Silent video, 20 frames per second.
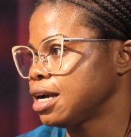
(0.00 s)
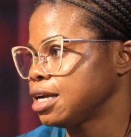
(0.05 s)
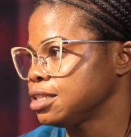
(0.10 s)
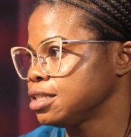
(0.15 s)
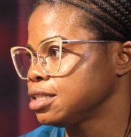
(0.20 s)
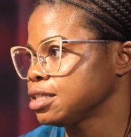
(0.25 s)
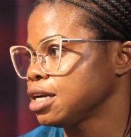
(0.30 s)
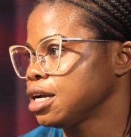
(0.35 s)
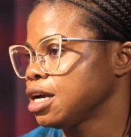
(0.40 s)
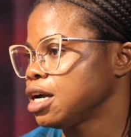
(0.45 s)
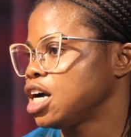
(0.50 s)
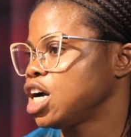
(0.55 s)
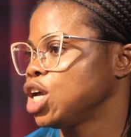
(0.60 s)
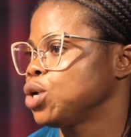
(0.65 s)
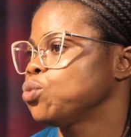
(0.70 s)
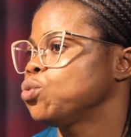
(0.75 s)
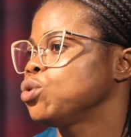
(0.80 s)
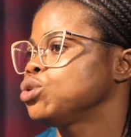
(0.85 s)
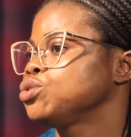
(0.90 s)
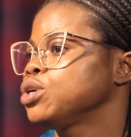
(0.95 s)
hand
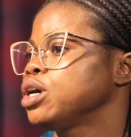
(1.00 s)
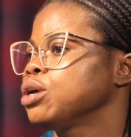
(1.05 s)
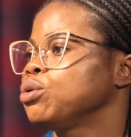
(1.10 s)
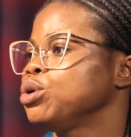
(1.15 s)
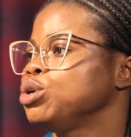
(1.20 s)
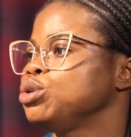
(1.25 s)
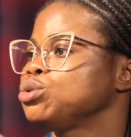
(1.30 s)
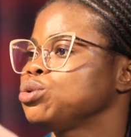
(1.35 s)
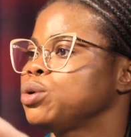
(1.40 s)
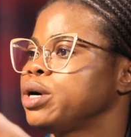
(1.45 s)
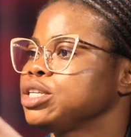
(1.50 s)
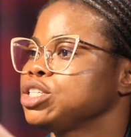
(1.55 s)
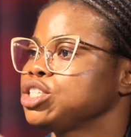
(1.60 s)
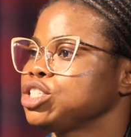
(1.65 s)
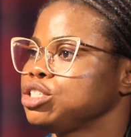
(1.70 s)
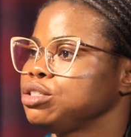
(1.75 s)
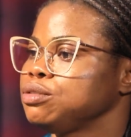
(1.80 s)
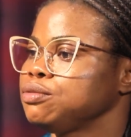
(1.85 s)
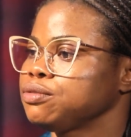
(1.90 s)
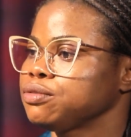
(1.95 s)
and what you are going to
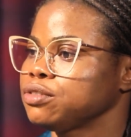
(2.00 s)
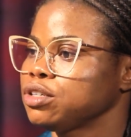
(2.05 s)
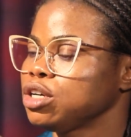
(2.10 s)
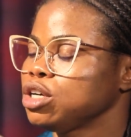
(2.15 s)
achieve.